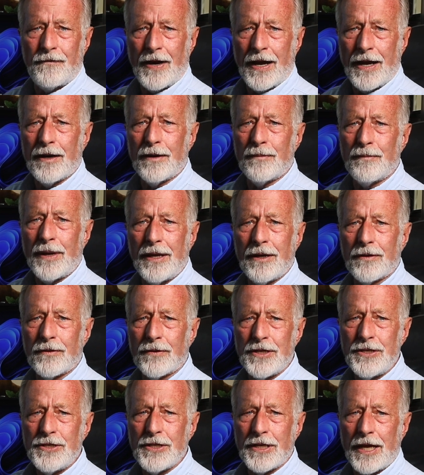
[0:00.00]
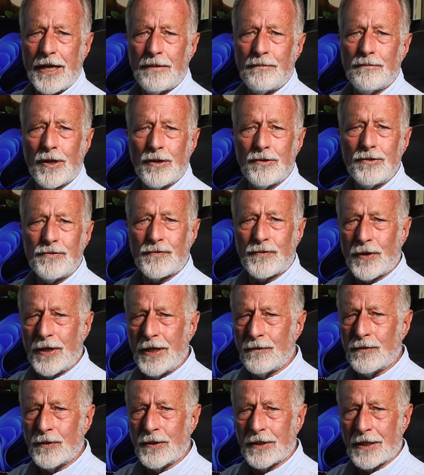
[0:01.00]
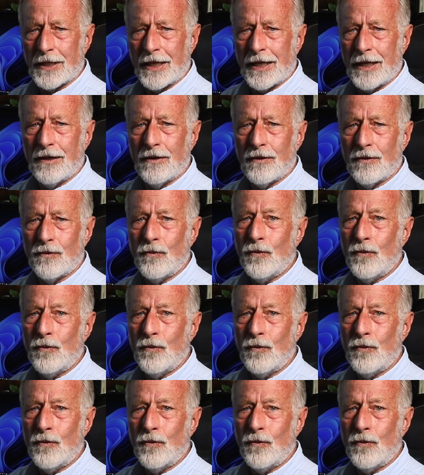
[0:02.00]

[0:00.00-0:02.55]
fire may originate most frequently